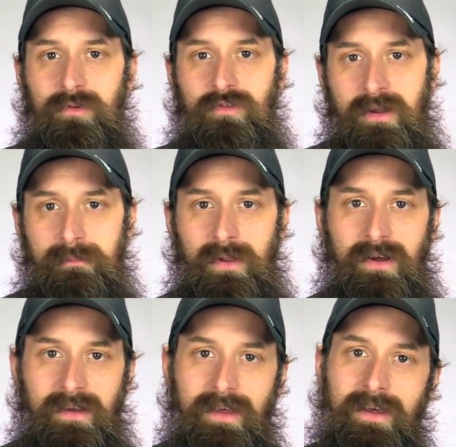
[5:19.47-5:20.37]
drain
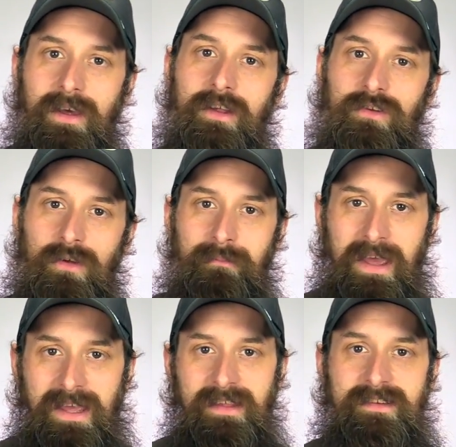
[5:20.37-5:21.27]
plug to
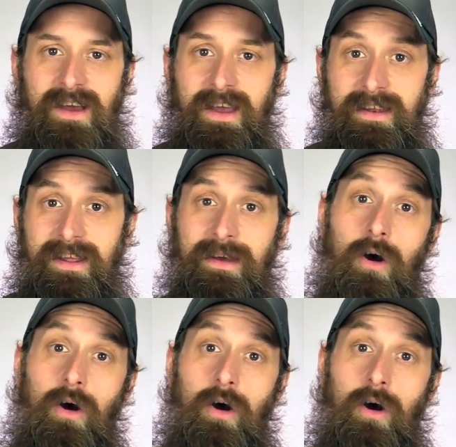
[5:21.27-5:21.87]
make it tight,